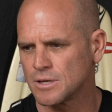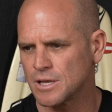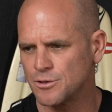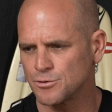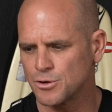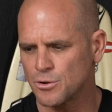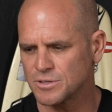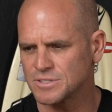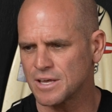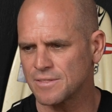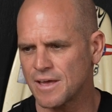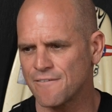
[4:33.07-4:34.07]
And you'll notice
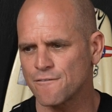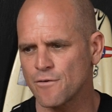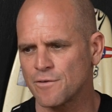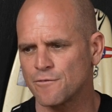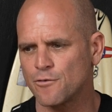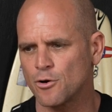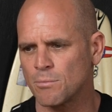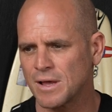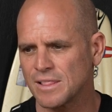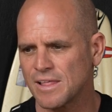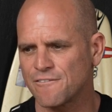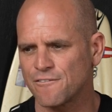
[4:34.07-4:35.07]
that front foot, my
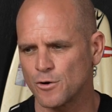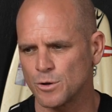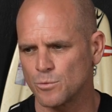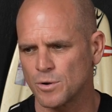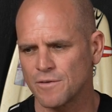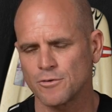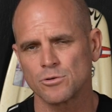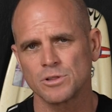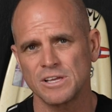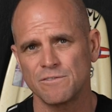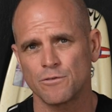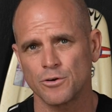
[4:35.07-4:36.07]
left foot, whatever your
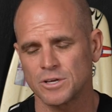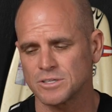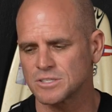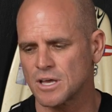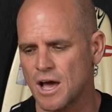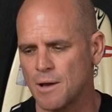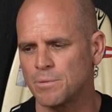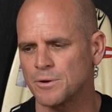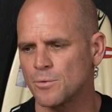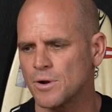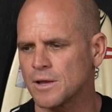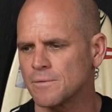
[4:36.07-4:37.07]
lead foot is, up and
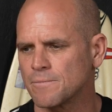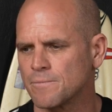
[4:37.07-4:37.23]
away.